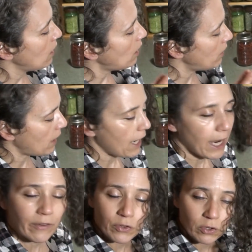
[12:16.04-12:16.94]
And then
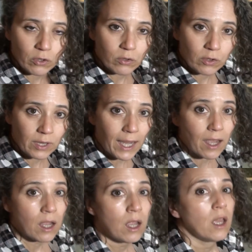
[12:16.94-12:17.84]
after you do
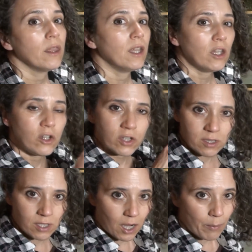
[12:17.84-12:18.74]
that, then you
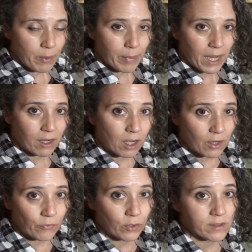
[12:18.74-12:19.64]
just top it back
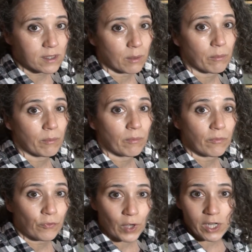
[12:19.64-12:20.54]
off with some
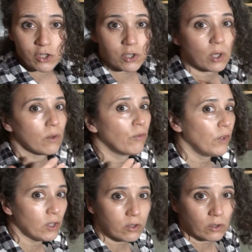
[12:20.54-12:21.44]
fresh
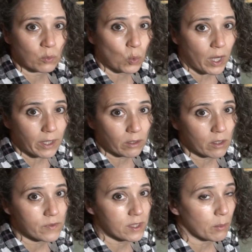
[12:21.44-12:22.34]
filtered water
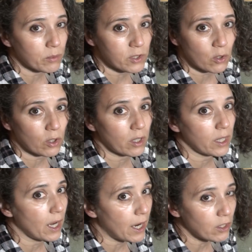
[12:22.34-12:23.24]
of some sort,
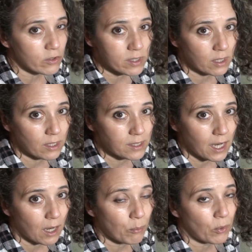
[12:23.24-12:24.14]
not your city
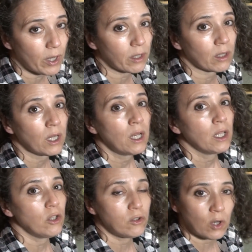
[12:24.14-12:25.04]
tap water.
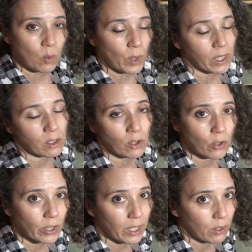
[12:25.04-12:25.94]
You don't want
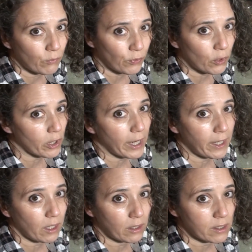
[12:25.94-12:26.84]
chlorine and fluoride
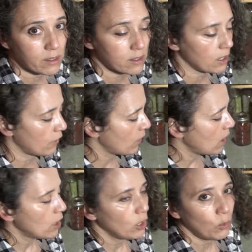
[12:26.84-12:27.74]
in this stuff.
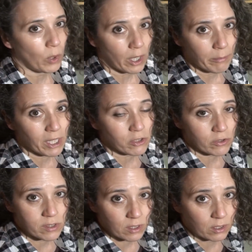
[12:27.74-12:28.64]
You want to make sure
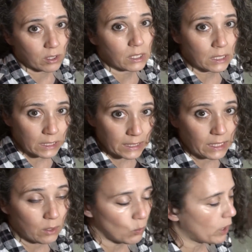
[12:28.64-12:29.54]
it's a good
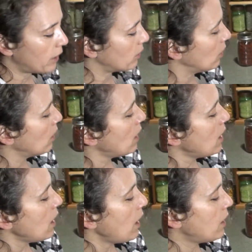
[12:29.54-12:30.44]
clean water.
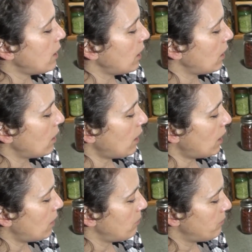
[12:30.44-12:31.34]
And then
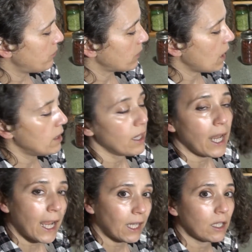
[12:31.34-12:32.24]
um, and then
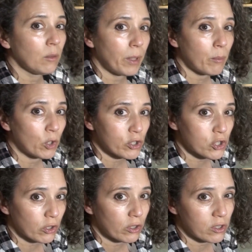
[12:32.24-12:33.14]
add a little bit more
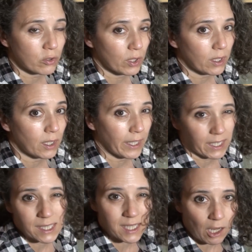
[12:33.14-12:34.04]
sugar to it,
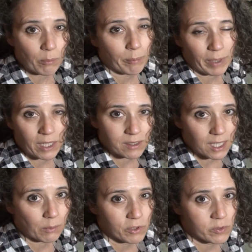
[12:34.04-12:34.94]
like a about a
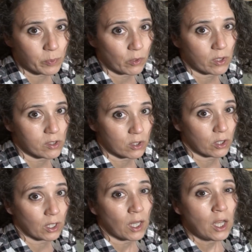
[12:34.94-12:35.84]
tablespoon is
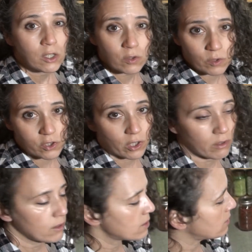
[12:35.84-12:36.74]
good to a jar
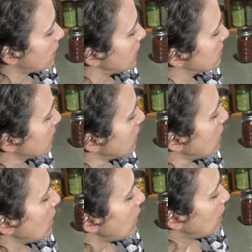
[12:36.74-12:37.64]
this size,
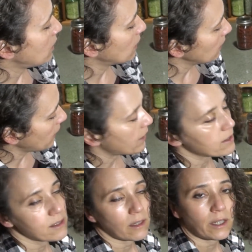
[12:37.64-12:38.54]
and then let it
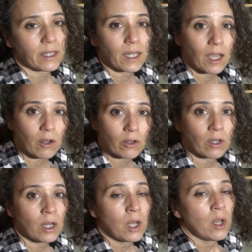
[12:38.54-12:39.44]
sit on the
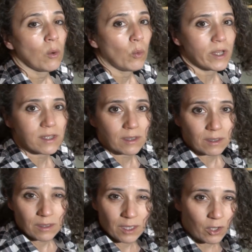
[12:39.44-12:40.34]
counter. Once it,
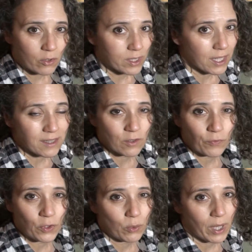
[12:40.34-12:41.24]
you know, it takes a
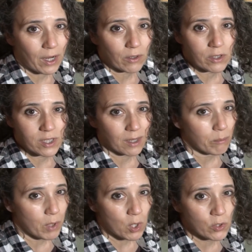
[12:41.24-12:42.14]
few hours at
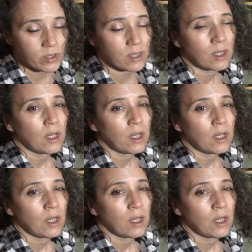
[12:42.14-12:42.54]
most.